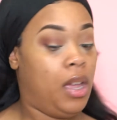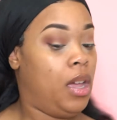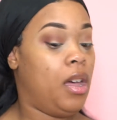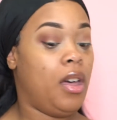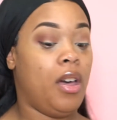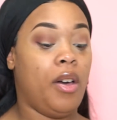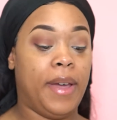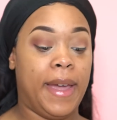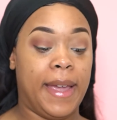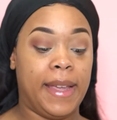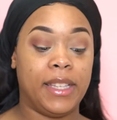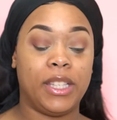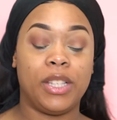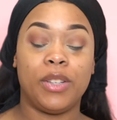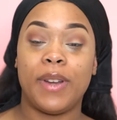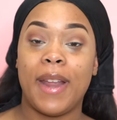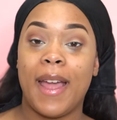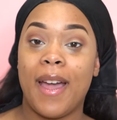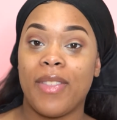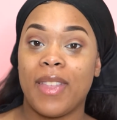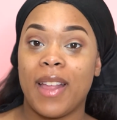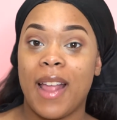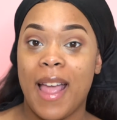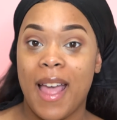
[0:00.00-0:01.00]
Okay, so
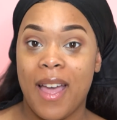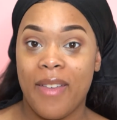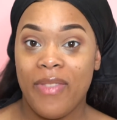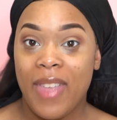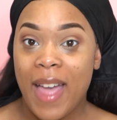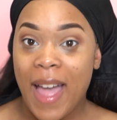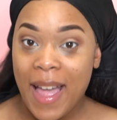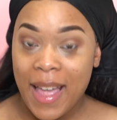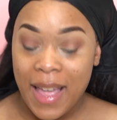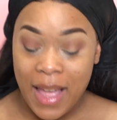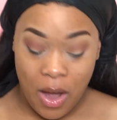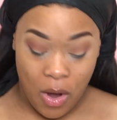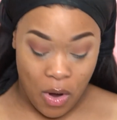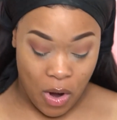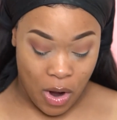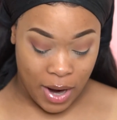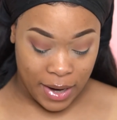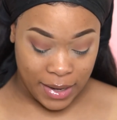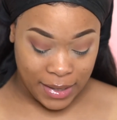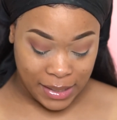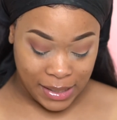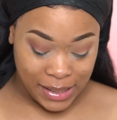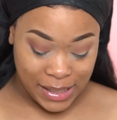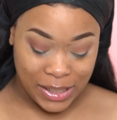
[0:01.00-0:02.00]
now that I have that
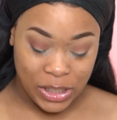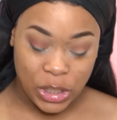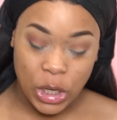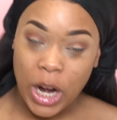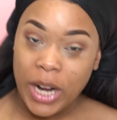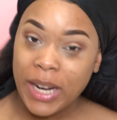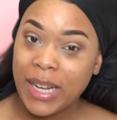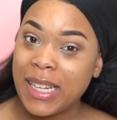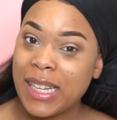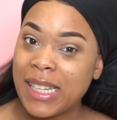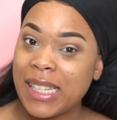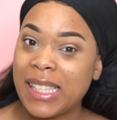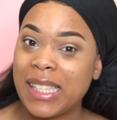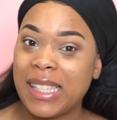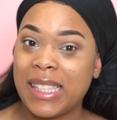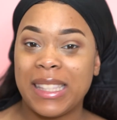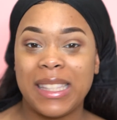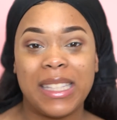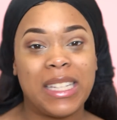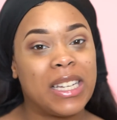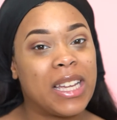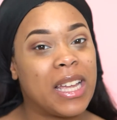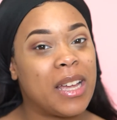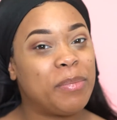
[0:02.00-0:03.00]
on, to darken this
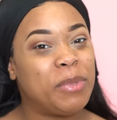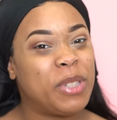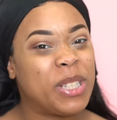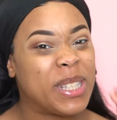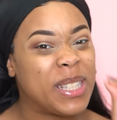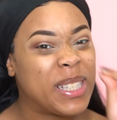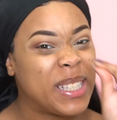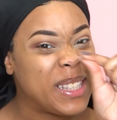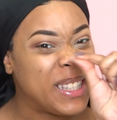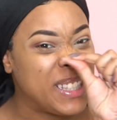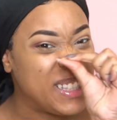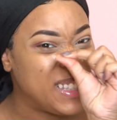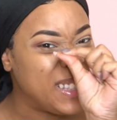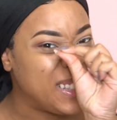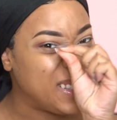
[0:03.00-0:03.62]
look up just a